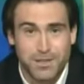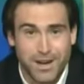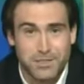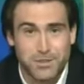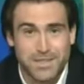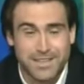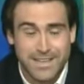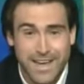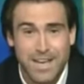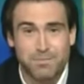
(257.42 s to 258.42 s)
war doctrine and
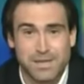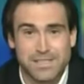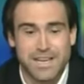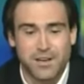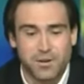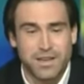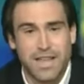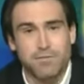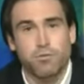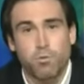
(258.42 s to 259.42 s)
negate it by saying, okay,
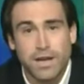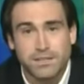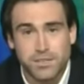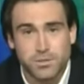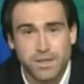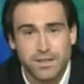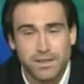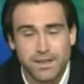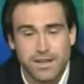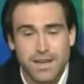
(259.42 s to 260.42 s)
they have a right to it,
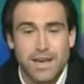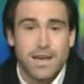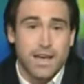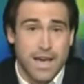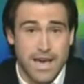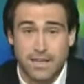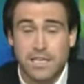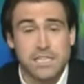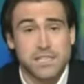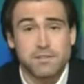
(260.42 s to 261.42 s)
and at
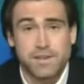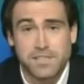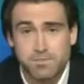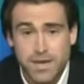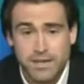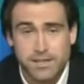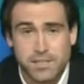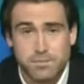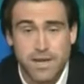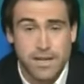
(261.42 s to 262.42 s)
least as a defensive
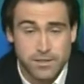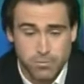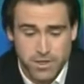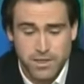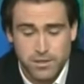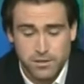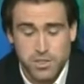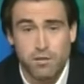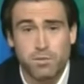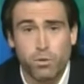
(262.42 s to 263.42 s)
mechanism and within their
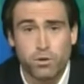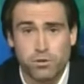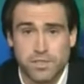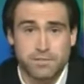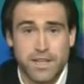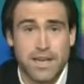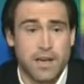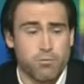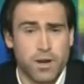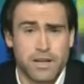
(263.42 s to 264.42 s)
sovereign borders. If they
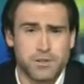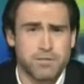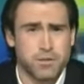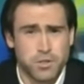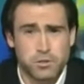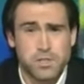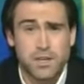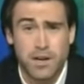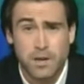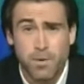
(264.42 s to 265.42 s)
were to ever use
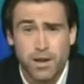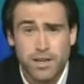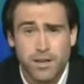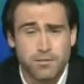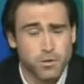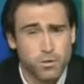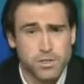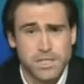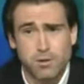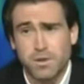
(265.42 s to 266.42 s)
it on anybody, of
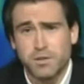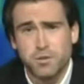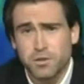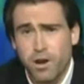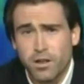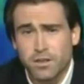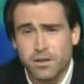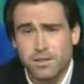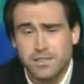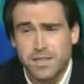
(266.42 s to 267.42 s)
course there would be nuclear
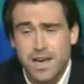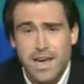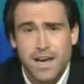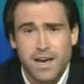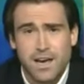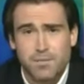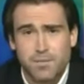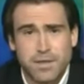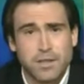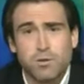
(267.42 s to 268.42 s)
holocaust.
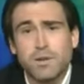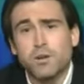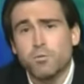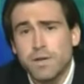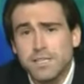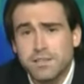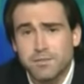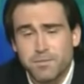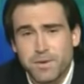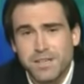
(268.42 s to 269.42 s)
Um, there would be no
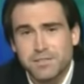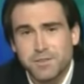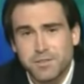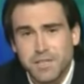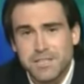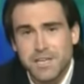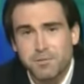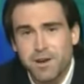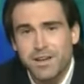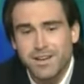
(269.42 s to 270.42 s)
reason because if you see
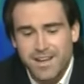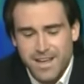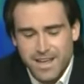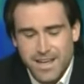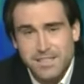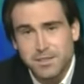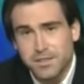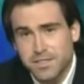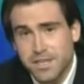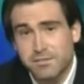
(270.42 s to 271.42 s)
Tehran it's a
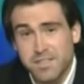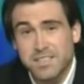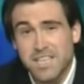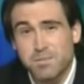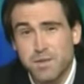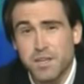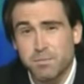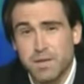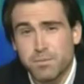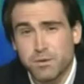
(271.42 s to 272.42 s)
city of 16 million
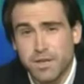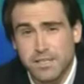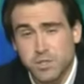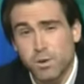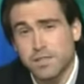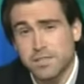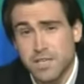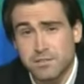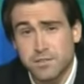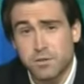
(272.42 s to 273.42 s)
people. Okay, it's twice the
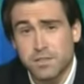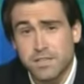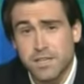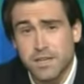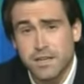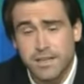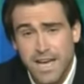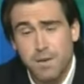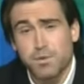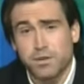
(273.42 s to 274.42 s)
size of New York City. The
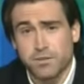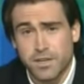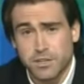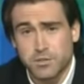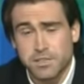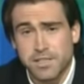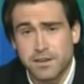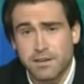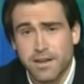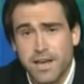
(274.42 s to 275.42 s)
capital of the country is
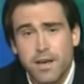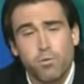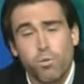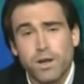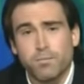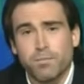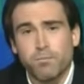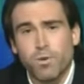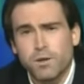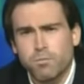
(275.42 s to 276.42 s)
there. One,
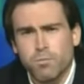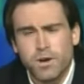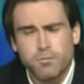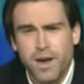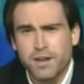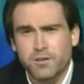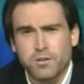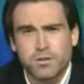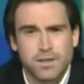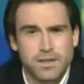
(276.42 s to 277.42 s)
one, one
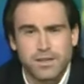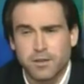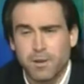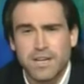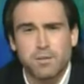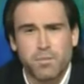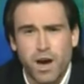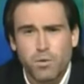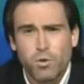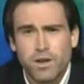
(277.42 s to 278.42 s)
radical uh, Iranian
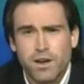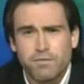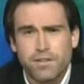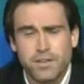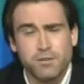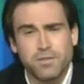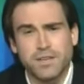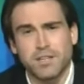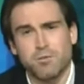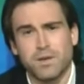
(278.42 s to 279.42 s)
bomb going off, you don't
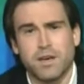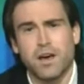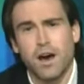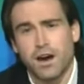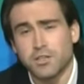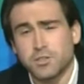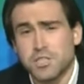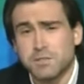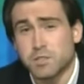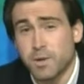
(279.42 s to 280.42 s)
think there would be
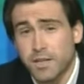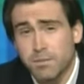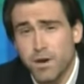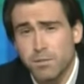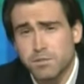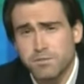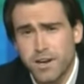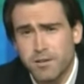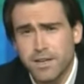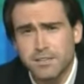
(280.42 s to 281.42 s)
hundreds of Israeli bombs
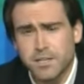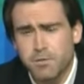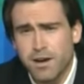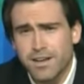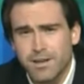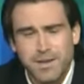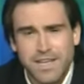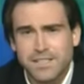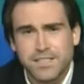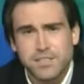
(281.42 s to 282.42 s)
firing at Tehran? I mean,
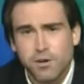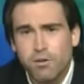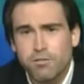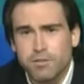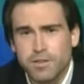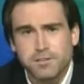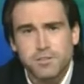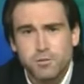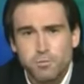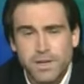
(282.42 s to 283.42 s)
it's, it's over. There's
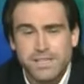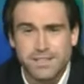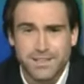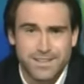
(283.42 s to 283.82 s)
no I reason. Suppose,